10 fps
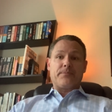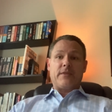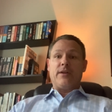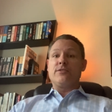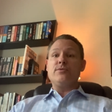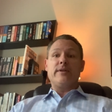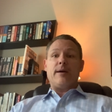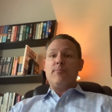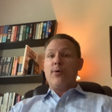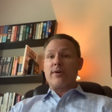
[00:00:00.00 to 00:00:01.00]
You know, do you
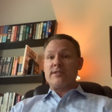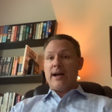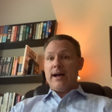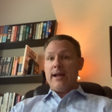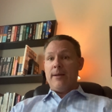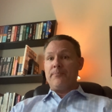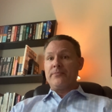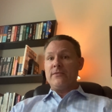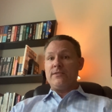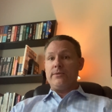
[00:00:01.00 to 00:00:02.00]
get more time
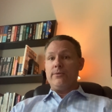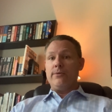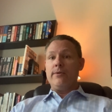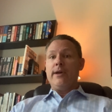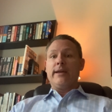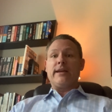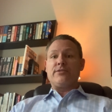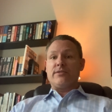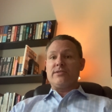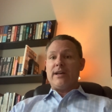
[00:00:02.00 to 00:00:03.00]
to get
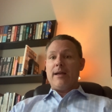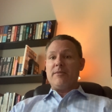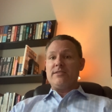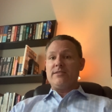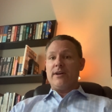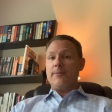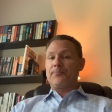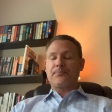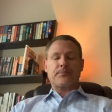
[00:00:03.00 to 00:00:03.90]
your assignments done?